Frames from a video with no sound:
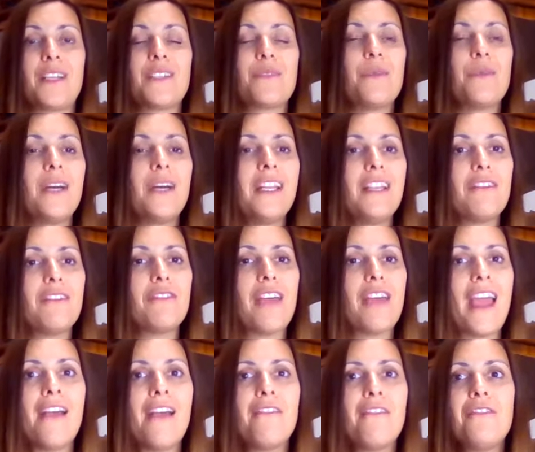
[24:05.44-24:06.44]
Because what if
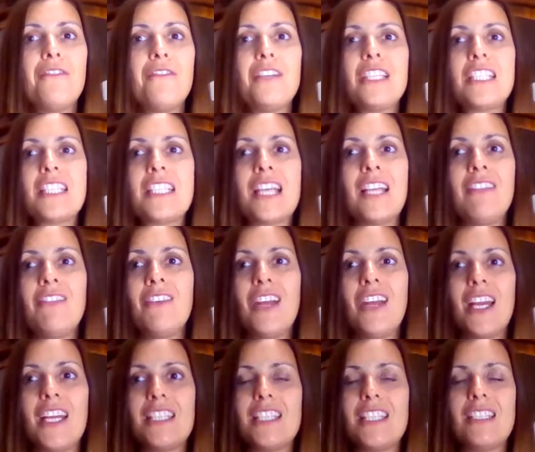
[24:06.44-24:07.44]
every
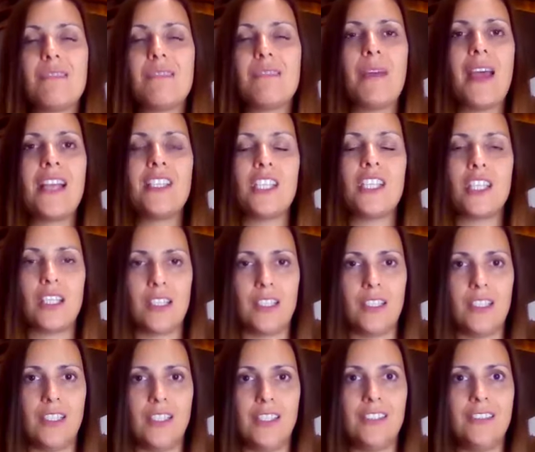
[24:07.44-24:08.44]
sunrise is
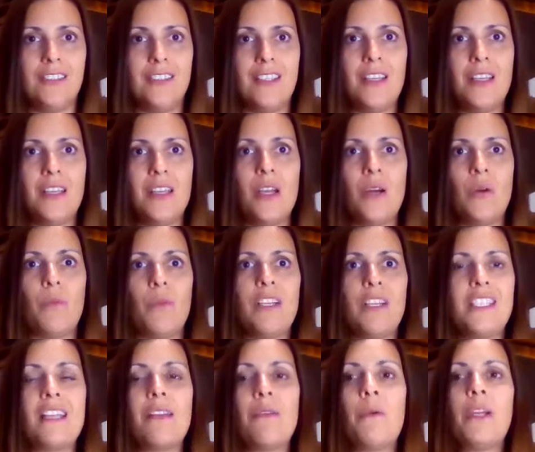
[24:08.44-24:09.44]
magical?
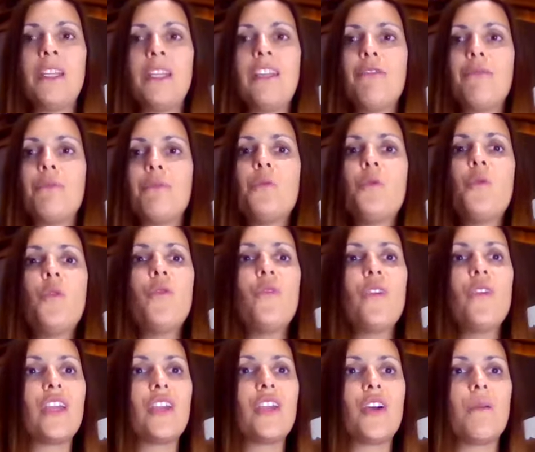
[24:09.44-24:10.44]
What if
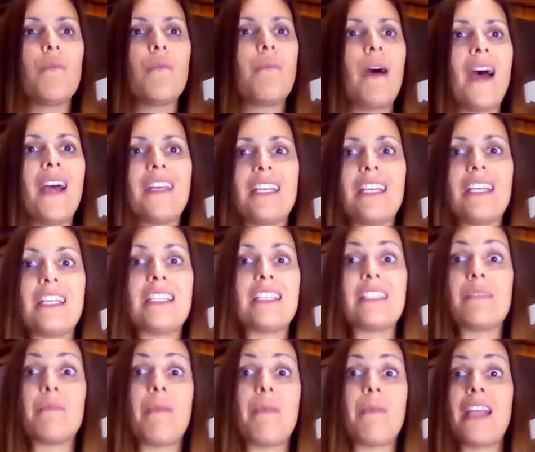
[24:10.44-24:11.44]
moving your body
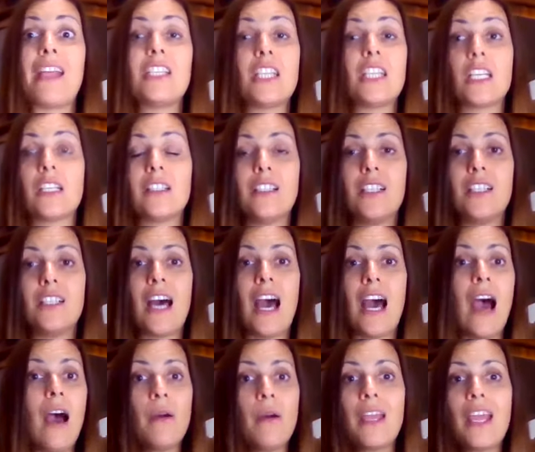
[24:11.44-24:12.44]
is magical?
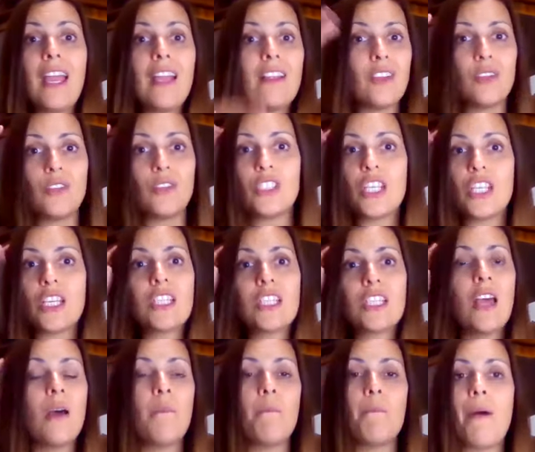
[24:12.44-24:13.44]
How can you
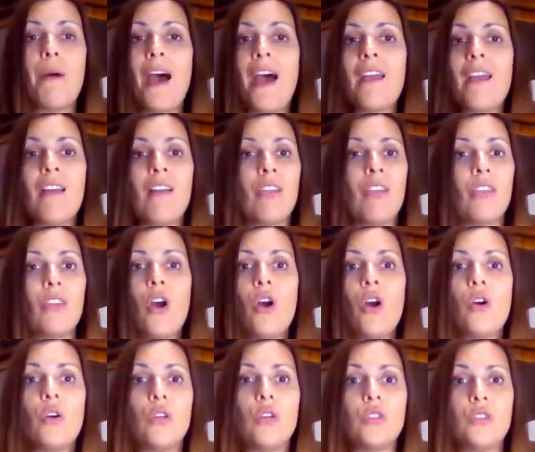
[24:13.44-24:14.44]
just, by a
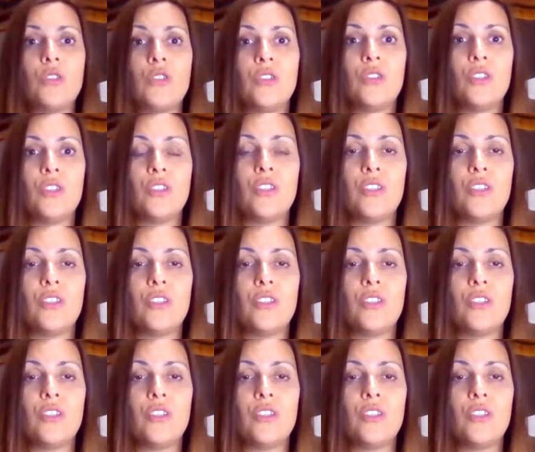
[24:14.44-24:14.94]
thought,